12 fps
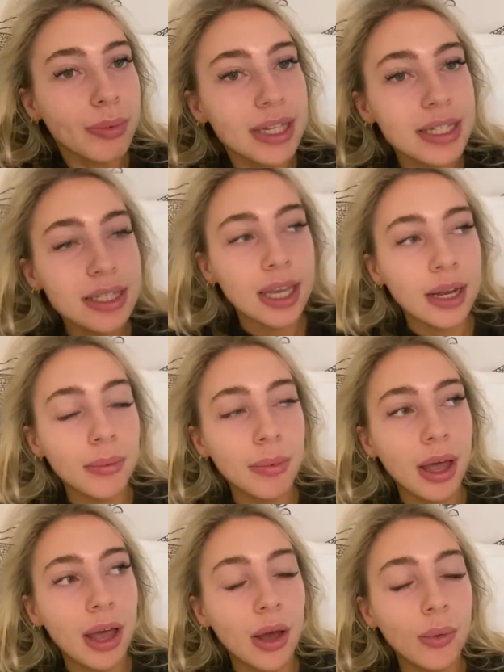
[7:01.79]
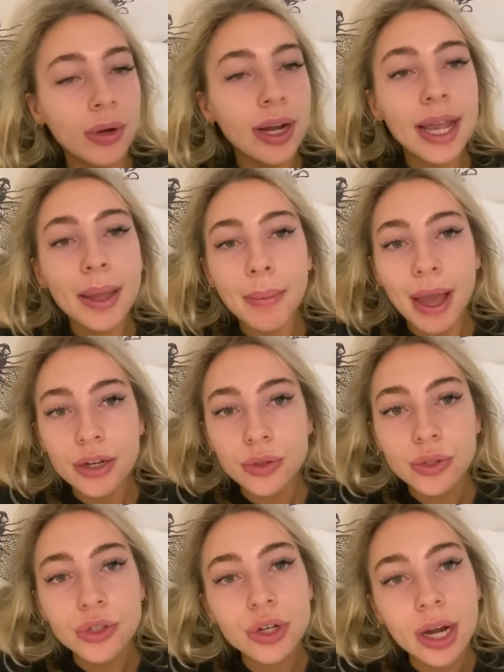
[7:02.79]
my skin, but when I get back to
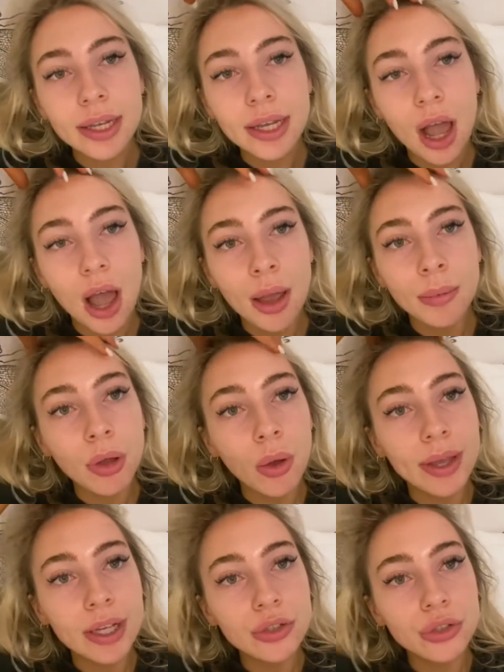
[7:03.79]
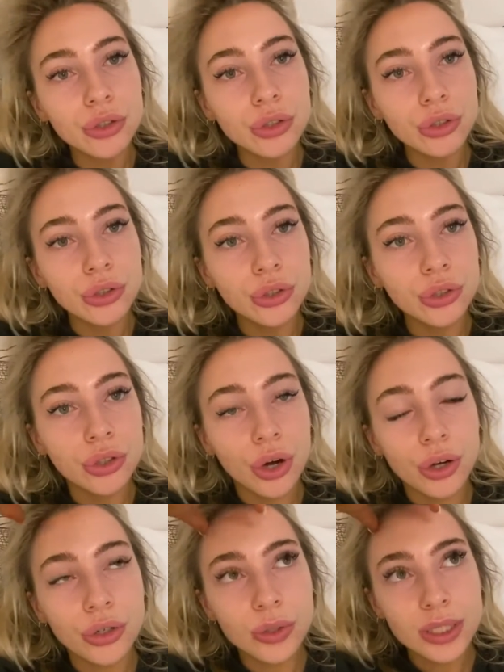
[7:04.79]
Australia I'm going to
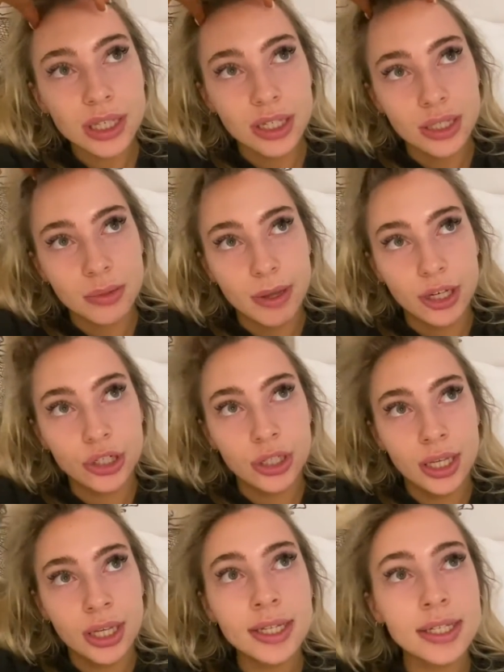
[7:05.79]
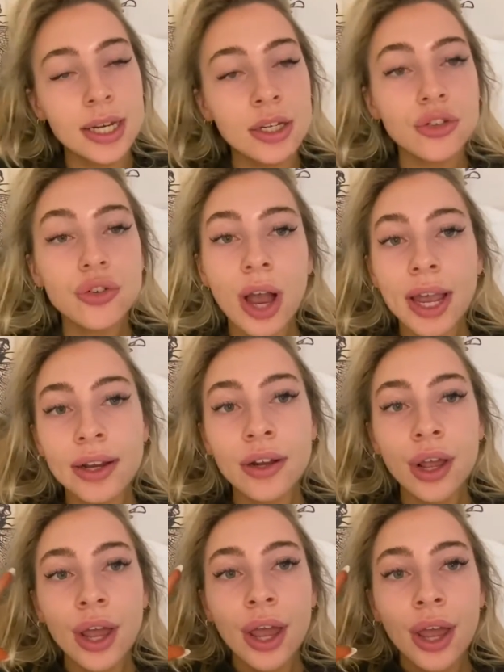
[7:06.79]
go to a skin specialist and try and
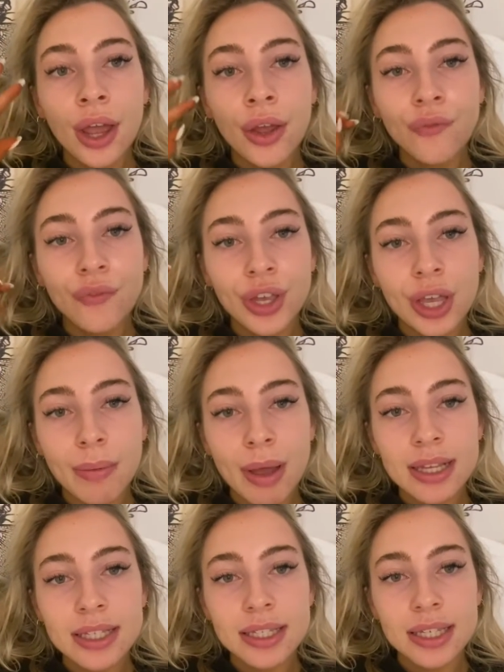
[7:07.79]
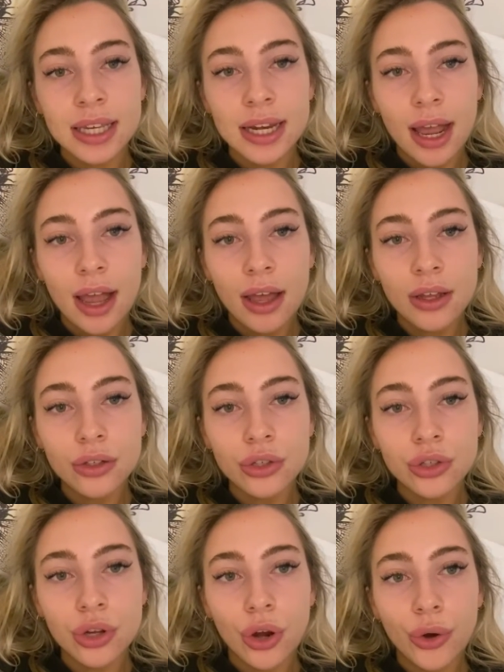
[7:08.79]
figure my skin out,
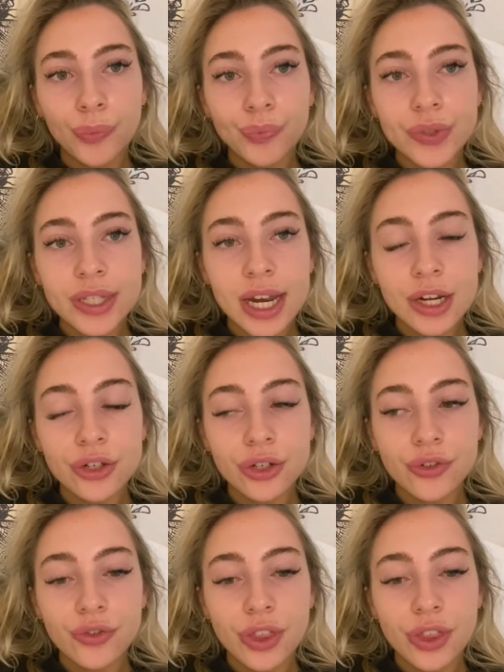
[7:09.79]
so stay tuned for